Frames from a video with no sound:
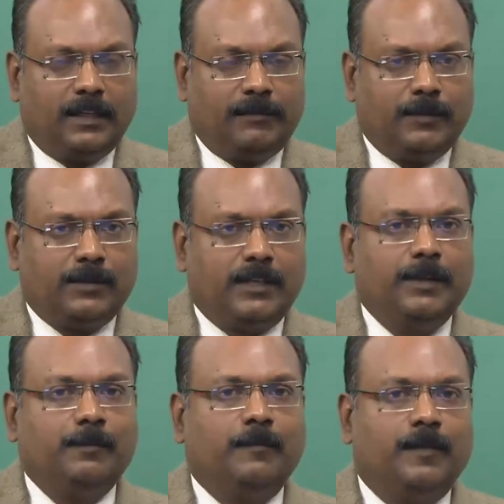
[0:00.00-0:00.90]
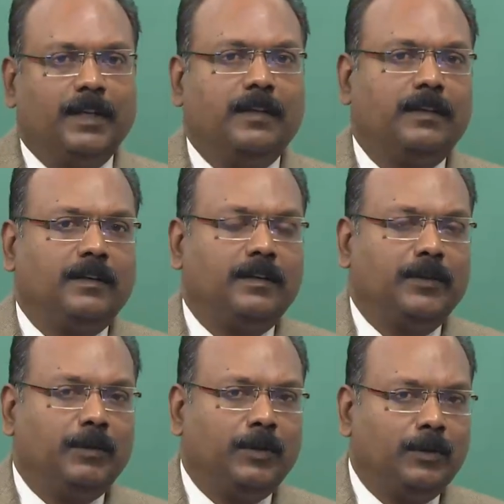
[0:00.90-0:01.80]
If you sleep well,
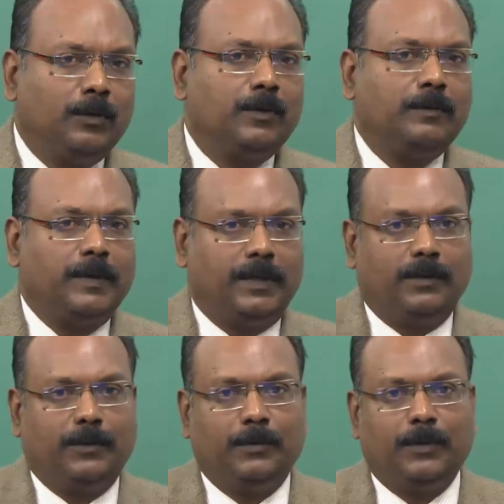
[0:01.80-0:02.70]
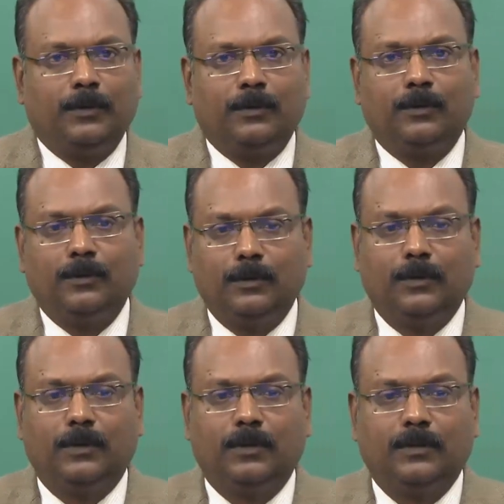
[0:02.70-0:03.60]
you will look well, you will look
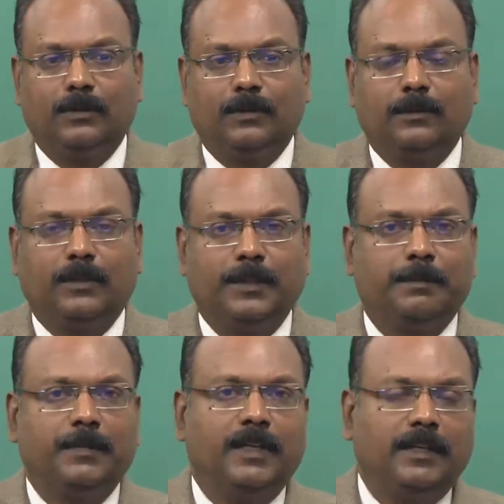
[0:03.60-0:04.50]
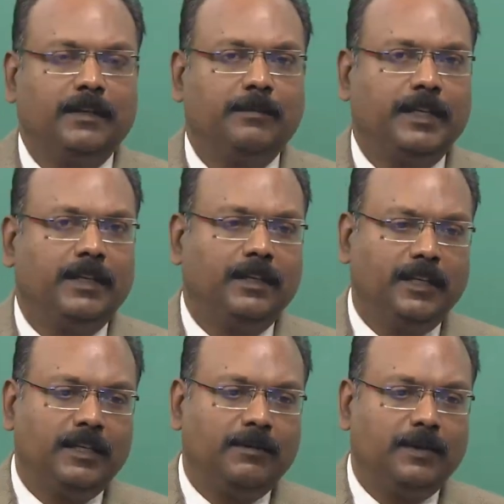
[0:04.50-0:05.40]
good. So, keep that in mind,
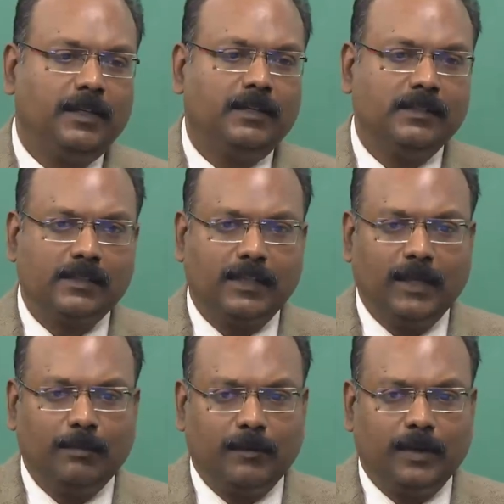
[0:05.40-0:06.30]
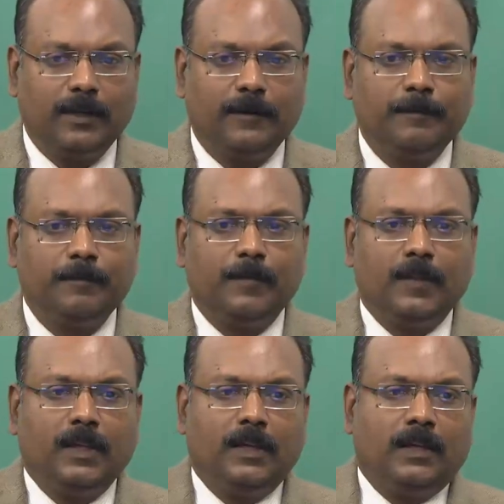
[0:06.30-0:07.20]
eat well, sleep well
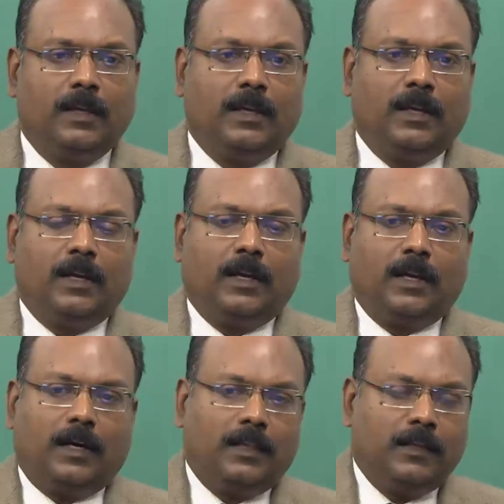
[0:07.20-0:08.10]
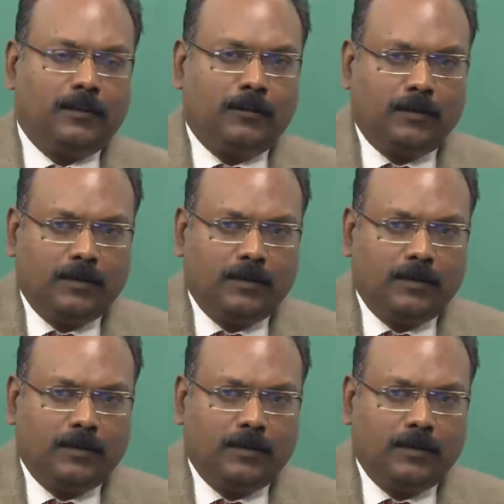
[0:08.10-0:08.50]
and then